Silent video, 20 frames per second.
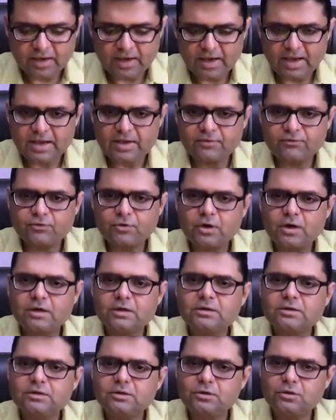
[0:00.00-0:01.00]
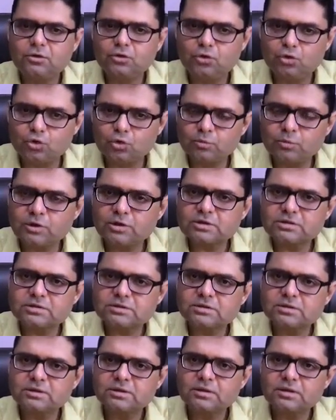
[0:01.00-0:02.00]
I have got two
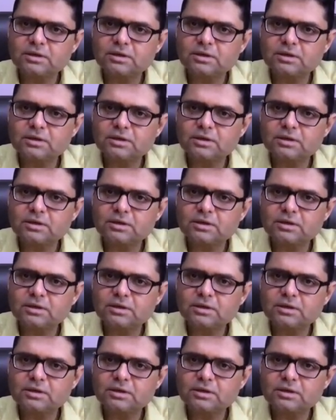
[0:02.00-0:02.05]
books.